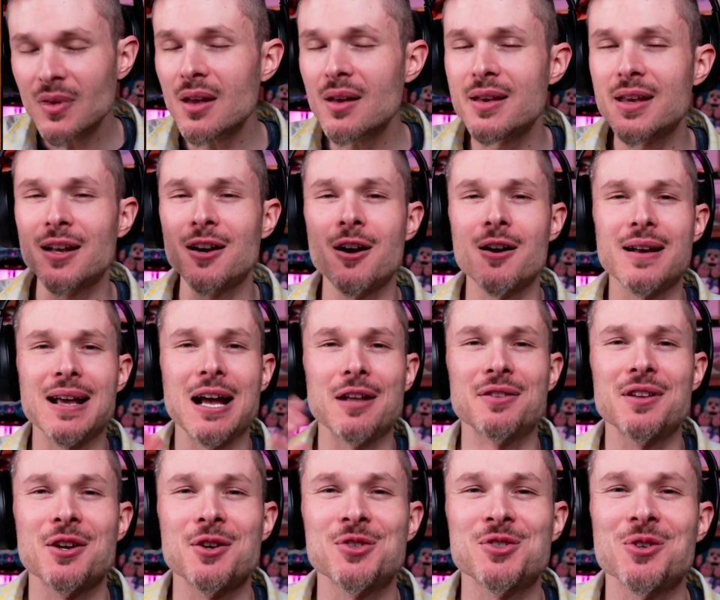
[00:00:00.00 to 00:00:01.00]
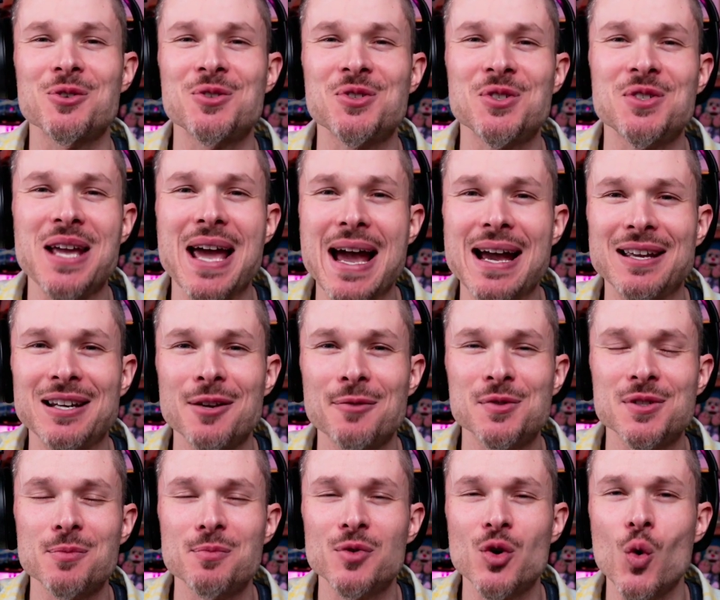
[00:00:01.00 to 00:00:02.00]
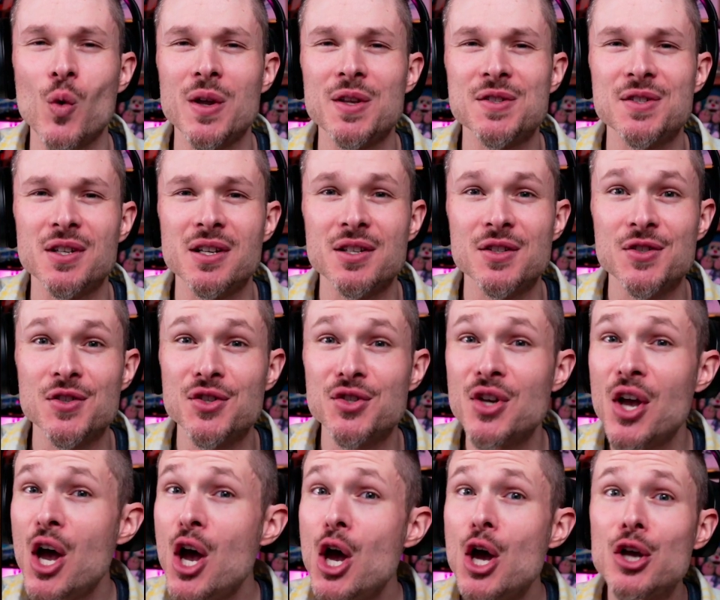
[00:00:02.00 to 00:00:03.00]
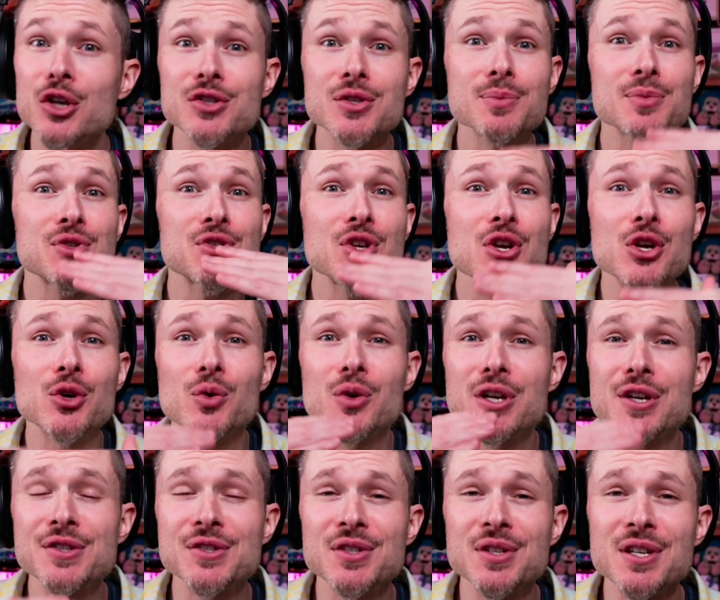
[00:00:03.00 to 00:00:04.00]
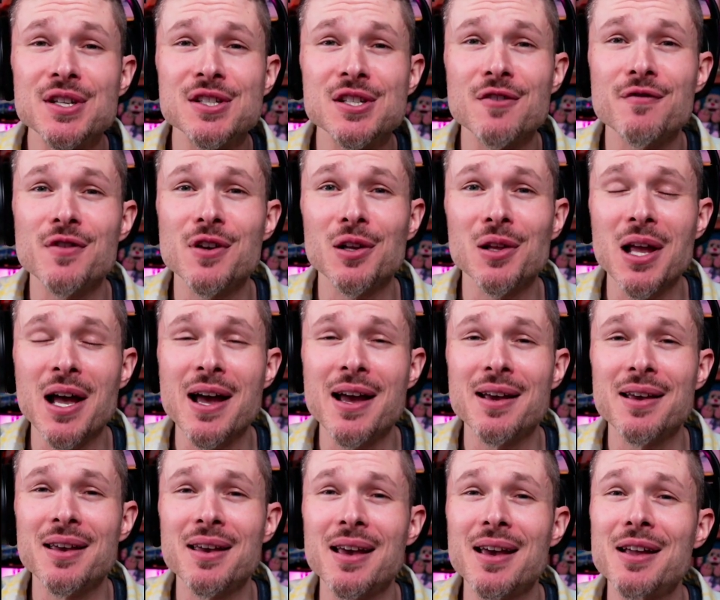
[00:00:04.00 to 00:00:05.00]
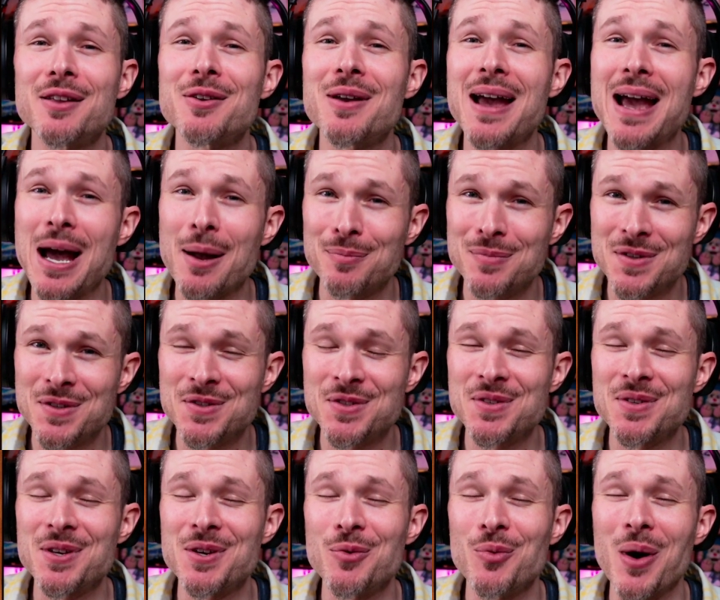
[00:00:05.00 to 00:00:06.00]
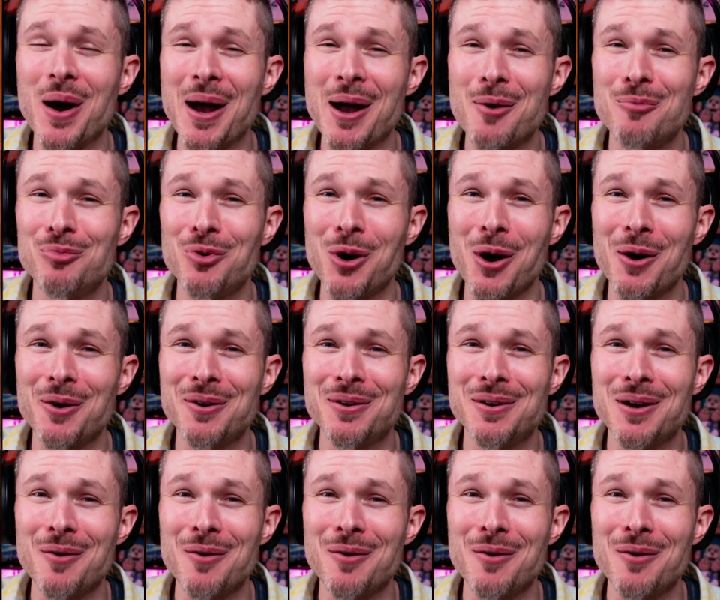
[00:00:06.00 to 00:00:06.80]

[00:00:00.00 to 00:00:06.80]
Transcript: get on out there, start stacking up some coincidences, some synchronicities if you like, and you're apt to see why I brought it